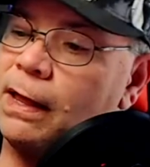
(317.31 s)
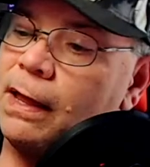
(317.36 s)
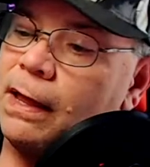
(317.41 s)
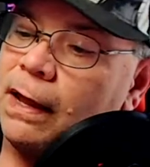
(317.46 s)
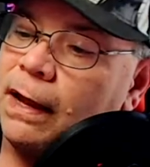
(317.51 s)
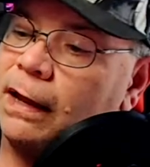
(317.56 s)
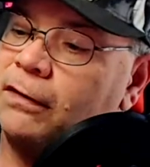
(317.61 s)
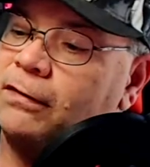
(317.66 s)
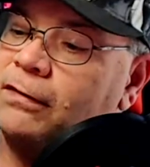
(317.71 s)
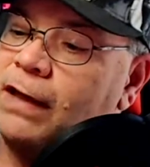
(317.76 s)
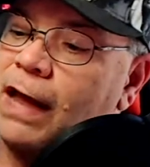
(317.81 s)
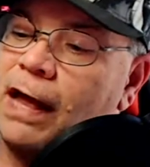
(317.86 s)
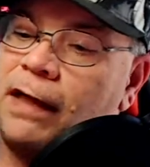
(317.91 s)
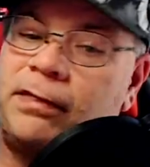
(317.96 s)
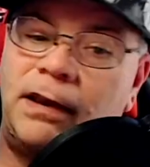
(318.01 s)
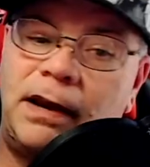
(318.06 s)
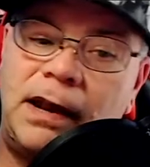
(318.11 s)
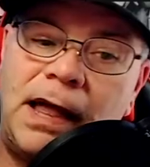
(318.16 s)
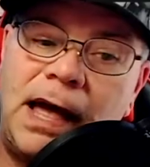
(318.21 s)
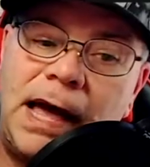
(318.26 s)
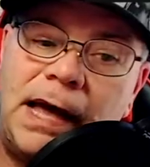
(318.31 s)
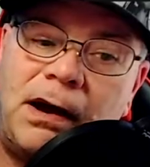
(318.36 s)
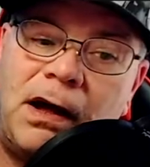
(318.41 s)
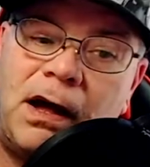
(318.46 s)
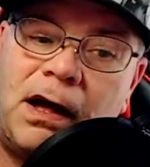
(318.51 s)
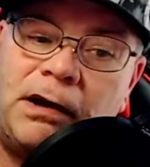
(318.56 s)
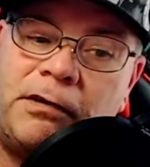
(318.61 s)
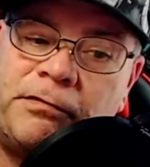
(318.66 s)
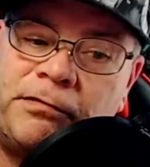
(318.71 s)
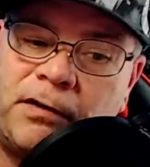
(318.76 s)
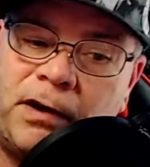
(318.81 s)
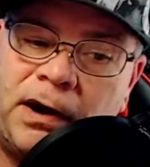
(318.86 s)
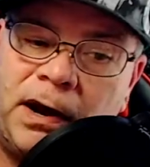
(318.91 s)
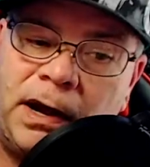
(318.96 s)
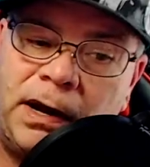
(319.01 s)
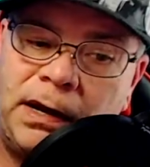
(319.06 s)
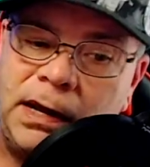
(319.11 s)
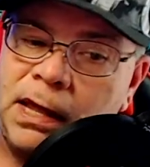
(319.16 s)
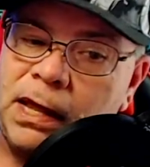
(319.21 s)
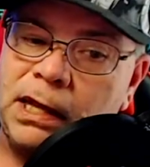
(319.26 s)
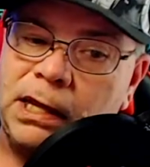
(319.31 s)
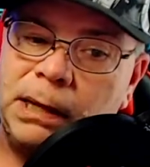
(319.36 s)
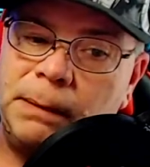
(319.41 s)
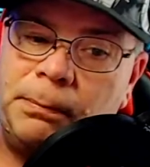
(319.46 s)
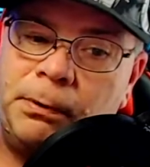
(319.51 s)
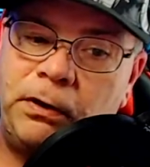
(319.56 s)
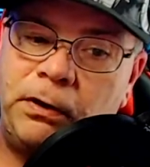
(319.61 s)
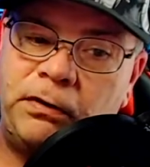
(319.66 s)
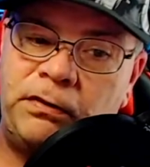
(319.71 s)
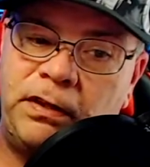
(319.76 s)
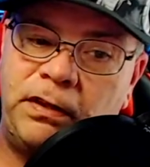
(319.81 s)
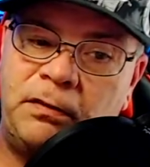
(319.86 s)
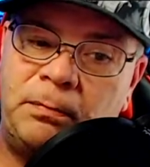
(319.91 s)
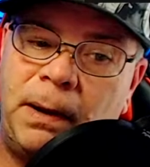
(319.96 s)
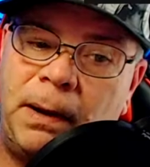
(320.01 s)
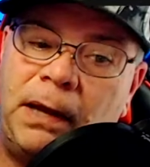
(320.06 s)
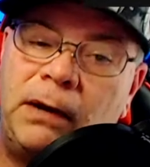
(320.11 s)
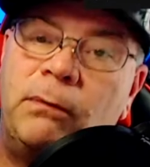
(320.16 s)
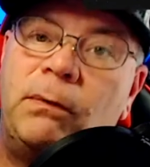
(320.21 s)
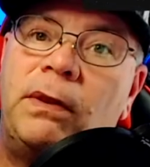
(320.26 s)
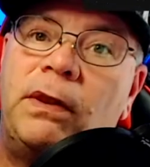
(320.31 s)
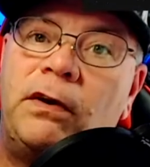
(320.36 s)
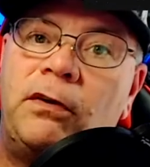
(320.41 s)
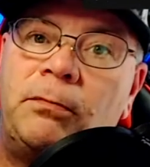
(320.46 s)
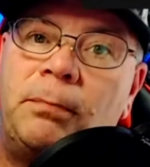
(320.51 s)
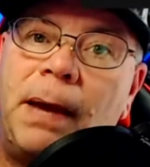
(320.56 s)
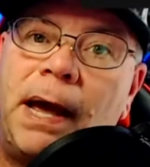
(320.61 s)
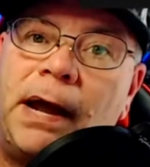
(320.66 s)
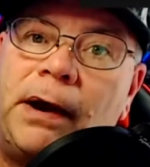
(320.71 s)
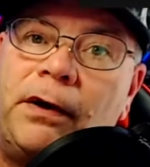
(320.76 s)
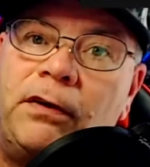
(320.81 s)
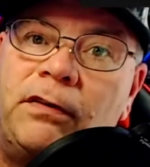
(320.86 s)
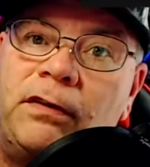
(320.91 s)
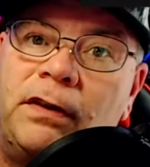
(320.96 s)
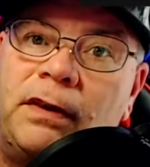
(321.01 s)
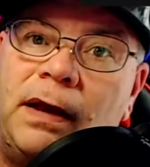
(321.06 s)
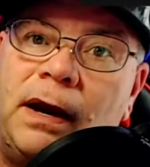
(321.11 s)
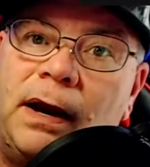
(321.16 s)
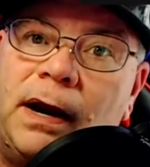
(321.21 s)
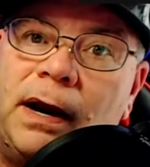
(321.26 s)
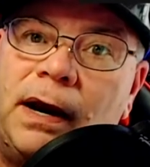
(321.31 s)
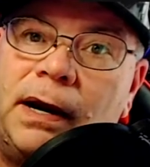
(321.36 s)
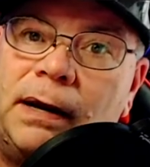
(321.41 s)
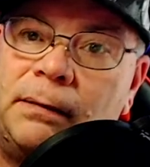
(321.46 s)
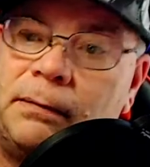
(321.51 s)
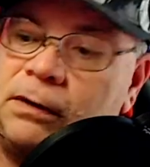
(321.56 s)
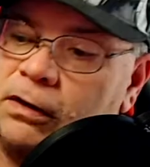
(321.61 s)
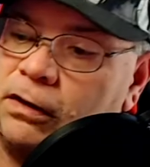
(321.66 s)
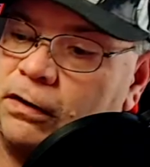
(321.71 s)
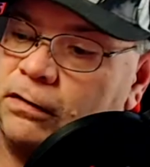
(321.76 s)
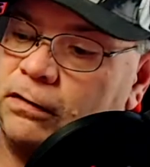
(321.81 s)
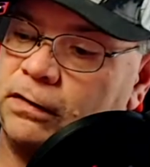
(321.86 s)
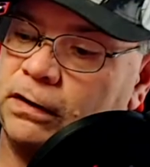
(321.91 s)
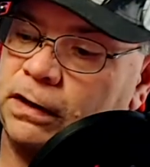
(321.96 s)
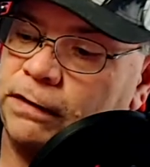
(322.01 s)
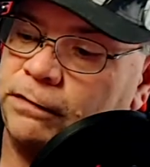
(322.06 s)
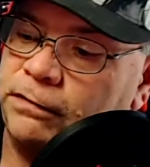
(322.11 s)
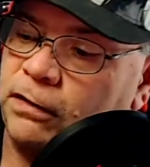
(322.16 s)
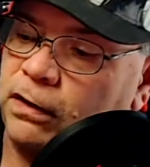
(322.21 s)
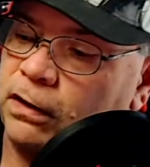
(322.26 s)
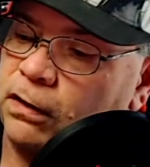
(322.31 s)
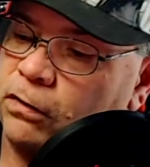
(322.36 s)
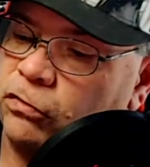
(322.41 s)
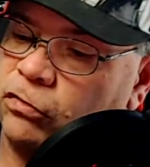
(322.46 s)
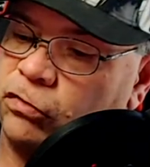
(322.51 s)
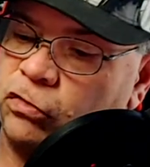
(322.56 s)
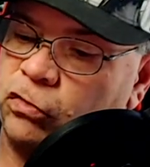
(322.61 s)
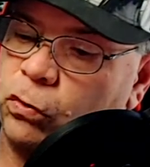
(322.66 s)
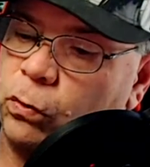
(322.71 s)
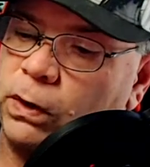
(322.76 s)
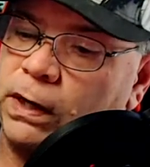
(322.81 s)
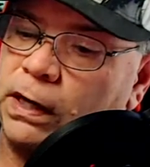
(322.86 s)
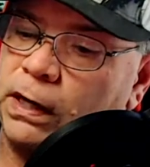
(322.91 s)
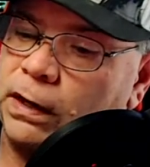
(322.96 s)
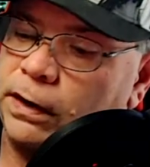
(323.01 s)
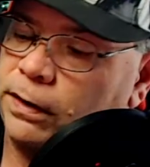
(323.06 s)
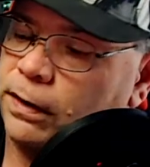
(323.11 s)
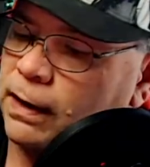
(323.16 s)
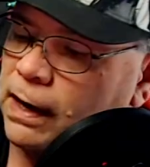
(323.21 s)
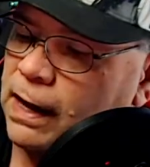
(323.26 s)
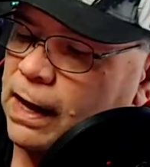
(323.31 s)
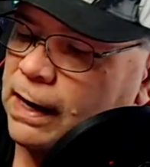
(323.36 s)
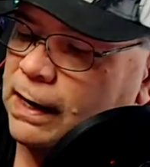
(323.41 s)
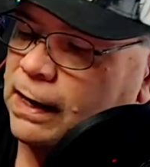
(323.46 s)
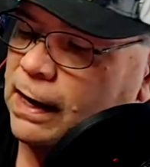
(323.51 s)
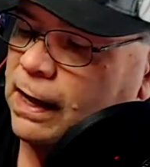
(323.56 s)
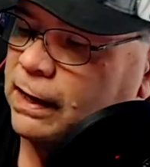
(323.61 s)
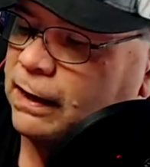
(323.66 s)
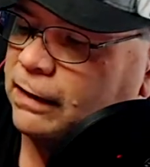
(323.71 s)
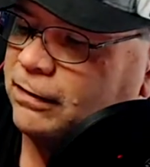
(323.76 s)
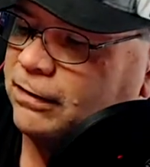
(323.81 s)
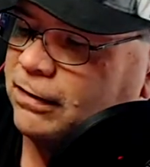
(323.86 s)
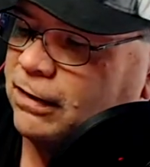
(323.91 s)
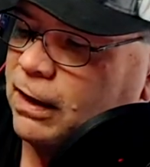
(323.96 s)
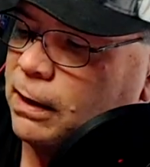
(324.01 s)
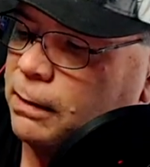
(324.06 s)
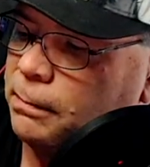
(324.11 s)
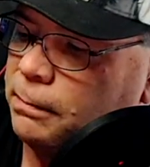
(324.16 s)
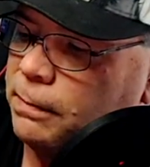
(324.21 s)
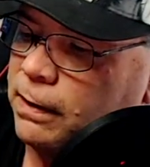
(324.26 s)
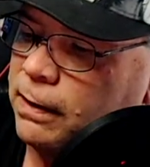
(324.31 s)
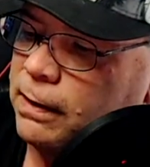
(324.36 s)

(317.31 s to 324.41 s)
It's got the light on front. You push this button when there's batteries in there. It just gives a little squeal and the light lights up.